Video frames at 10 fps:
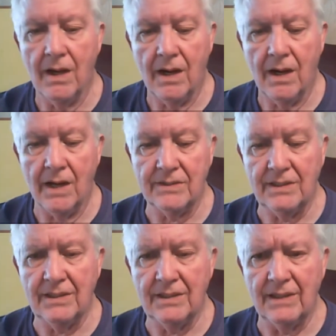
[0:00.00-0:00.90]
I
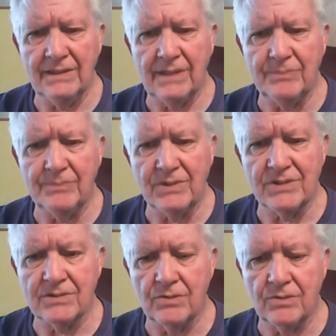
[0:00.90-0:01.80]
think that puts
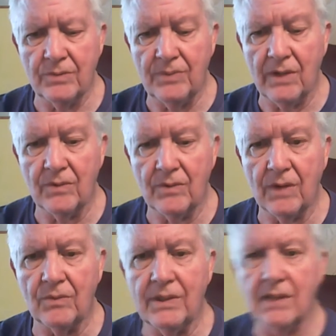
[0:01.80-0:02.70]
us to a point where
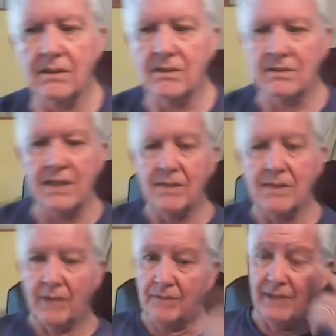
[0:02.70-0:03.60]
we can think
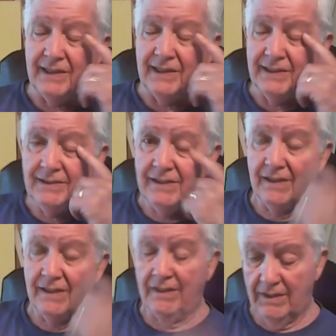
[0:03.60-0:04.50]
about painting.
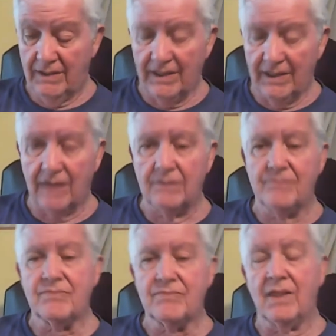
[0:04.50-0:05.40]
Now,
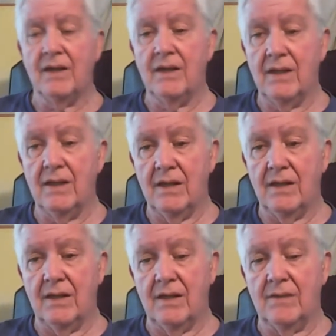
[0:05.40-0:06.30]

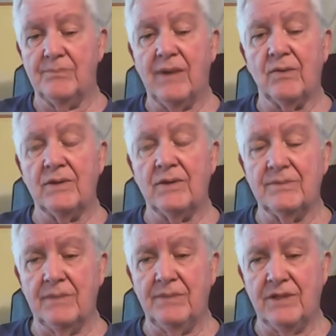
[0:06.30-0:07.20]
bear with
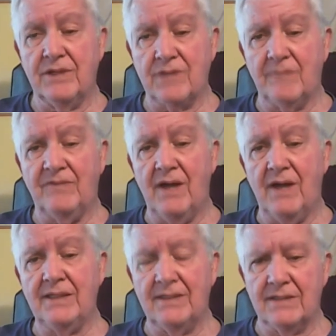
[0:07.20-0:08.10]
me because I'm
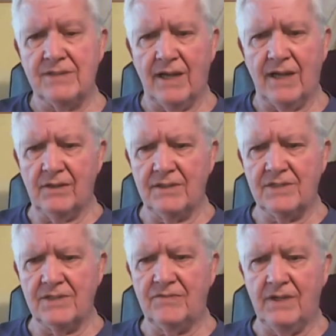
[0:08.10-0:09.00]
finding that as I look in
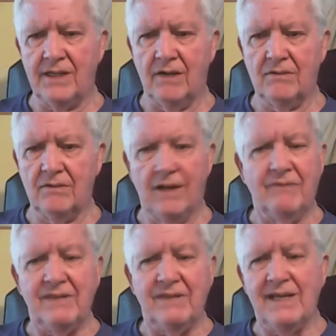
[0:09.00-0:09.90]
this video,
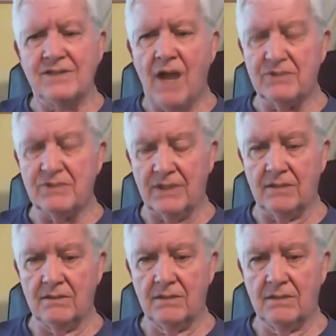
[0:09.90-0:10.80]
everything is opposite.
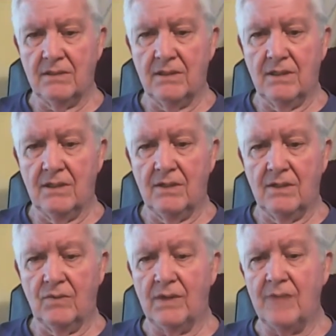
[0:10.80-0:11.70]

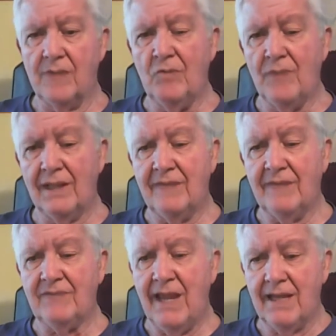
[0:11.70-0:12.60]
When I move my
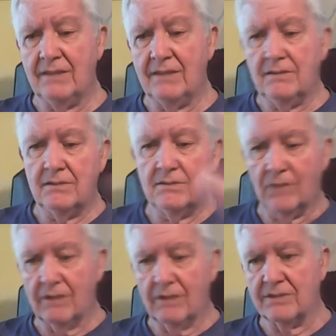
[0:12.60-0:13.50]
left hand,
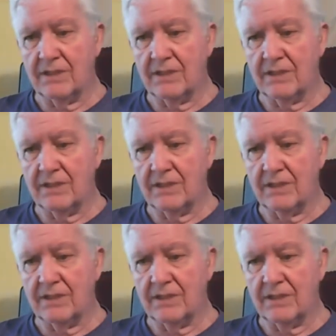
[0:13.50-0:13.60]
where is it?